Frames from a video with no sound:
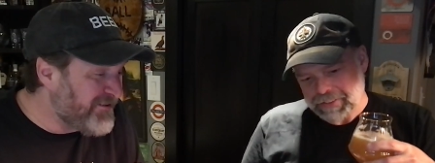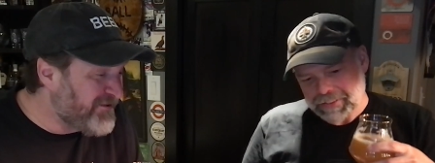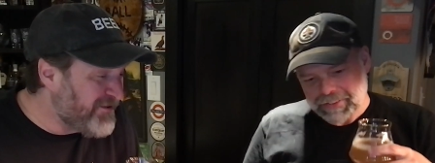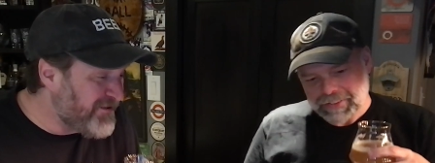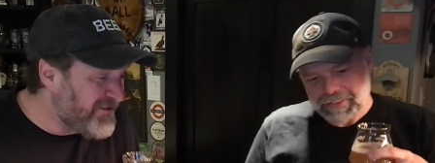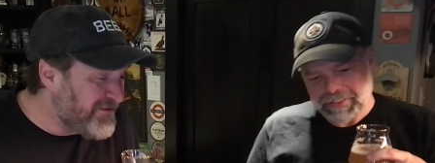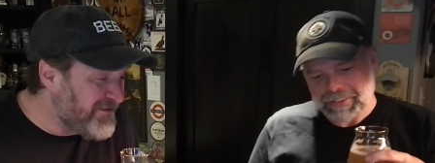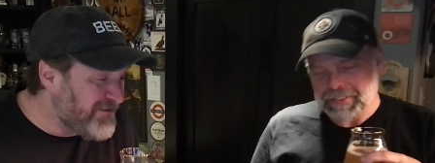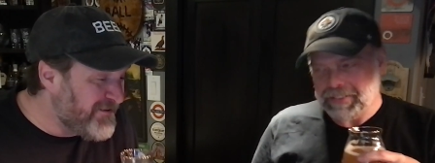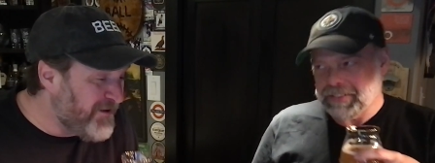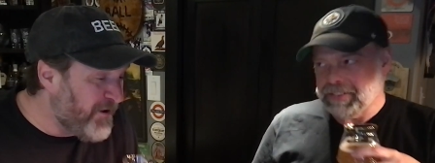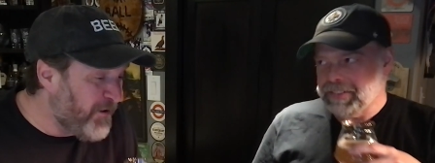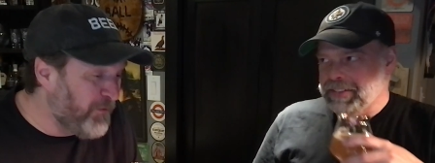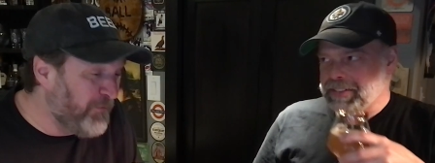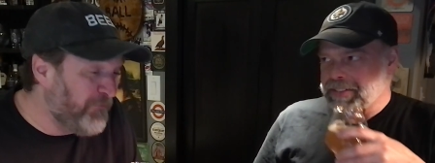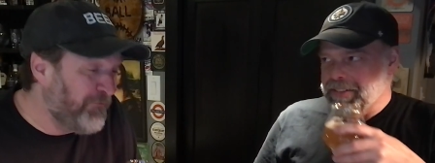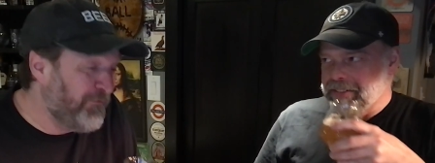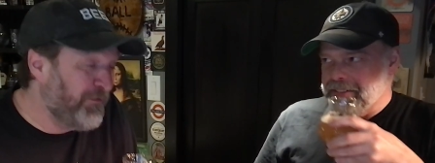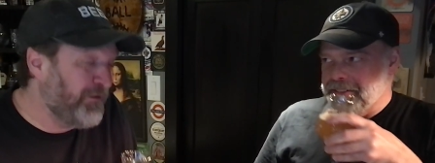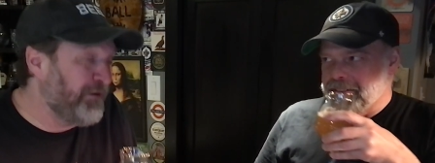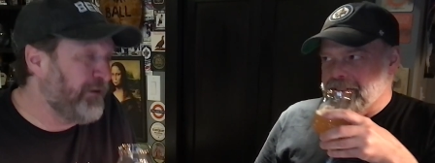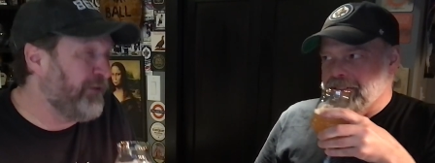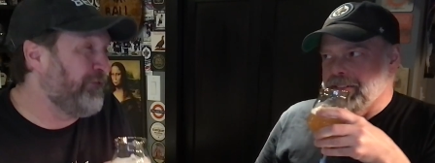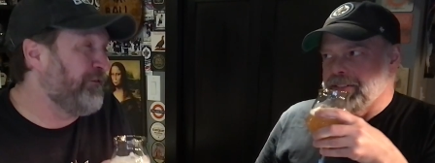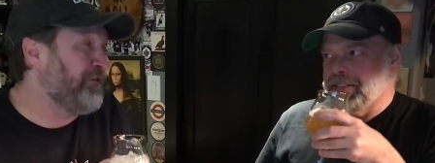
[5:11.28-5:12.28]
Speaker 1: is known
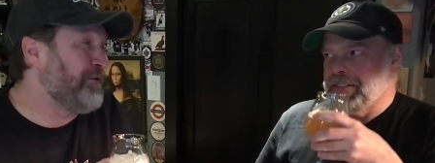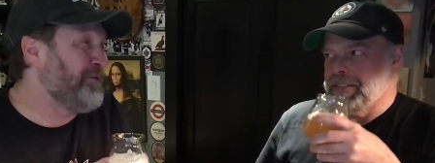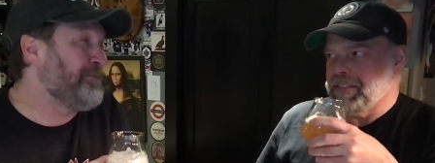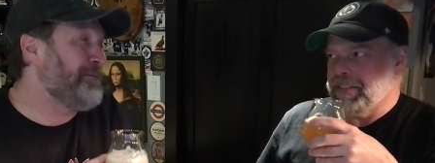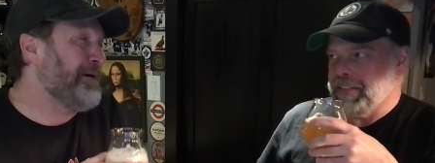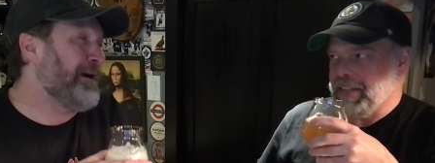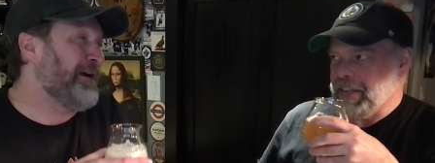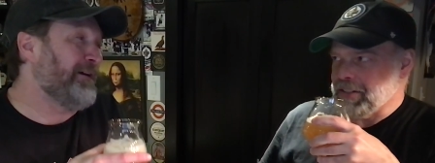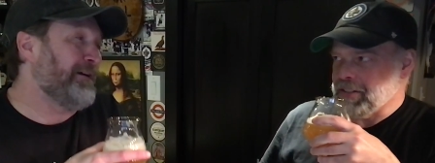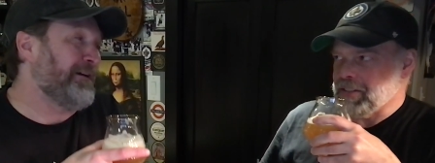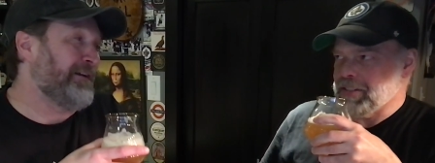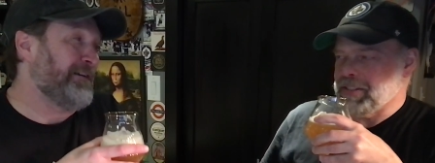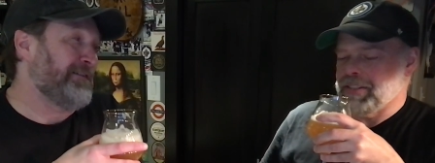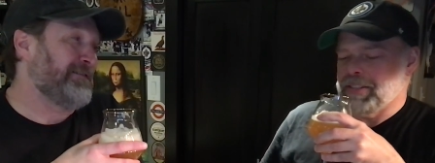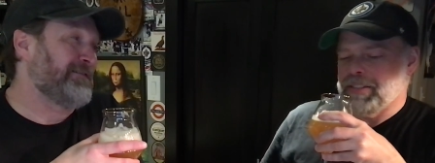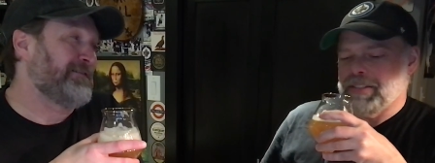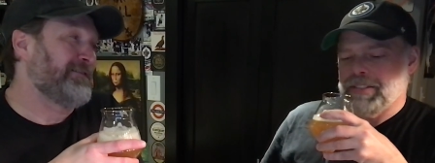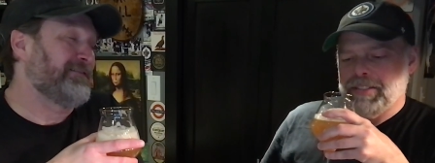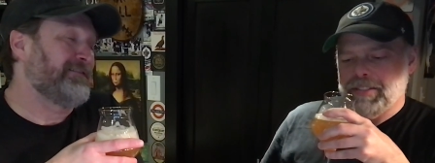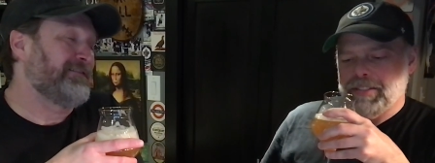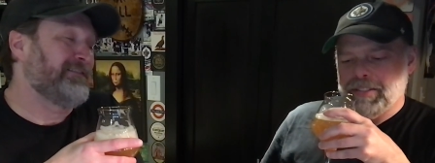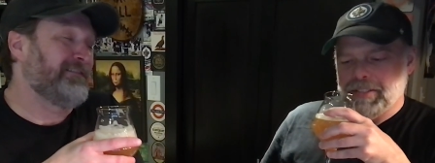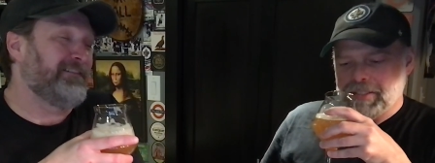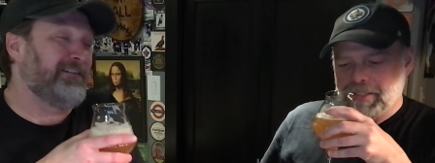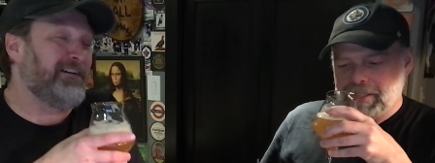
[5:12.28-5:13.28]
for their food pairings.
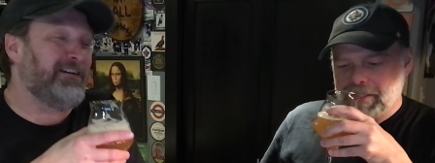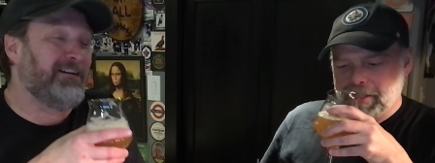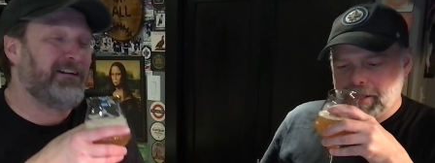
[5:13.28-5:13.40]
Yes. Um,